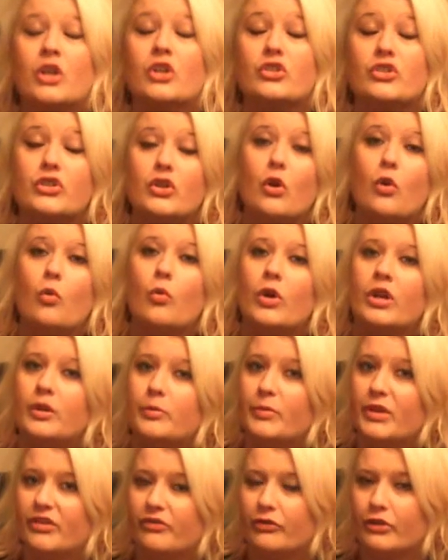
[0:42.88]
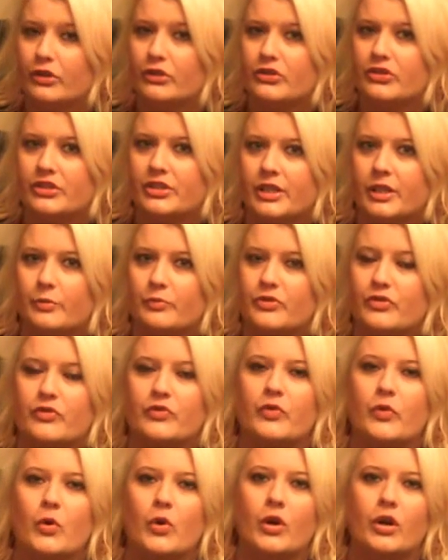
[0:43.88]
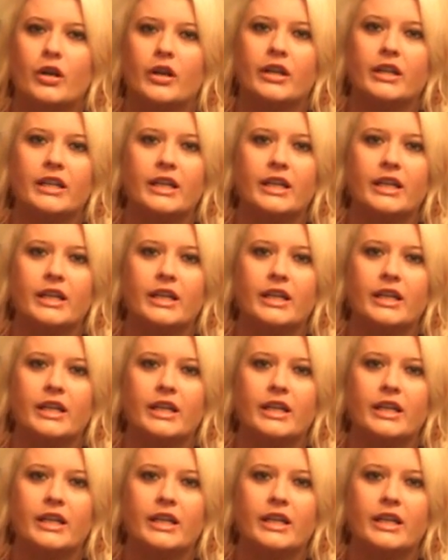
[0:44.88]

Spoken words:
So one of my first tips for